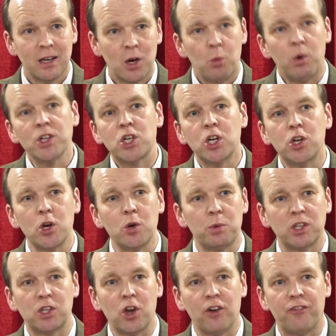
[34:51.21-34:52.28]
What do you do
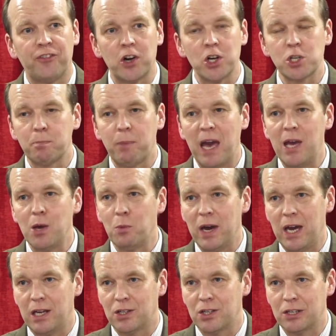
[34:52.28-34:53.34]
with your first pay
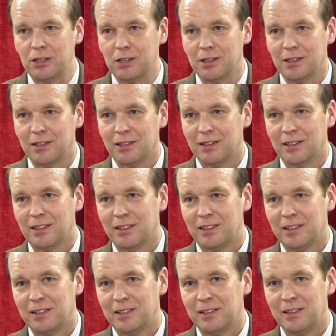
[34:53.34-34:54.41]
wage?
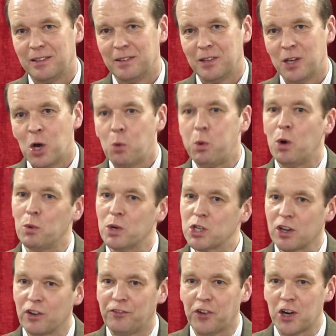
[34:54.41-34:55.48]
What was
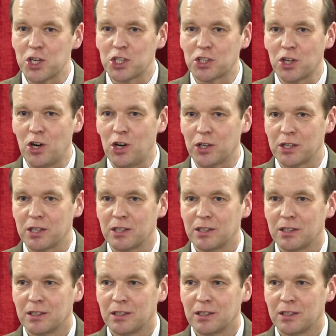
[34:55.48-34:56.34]
your first thought?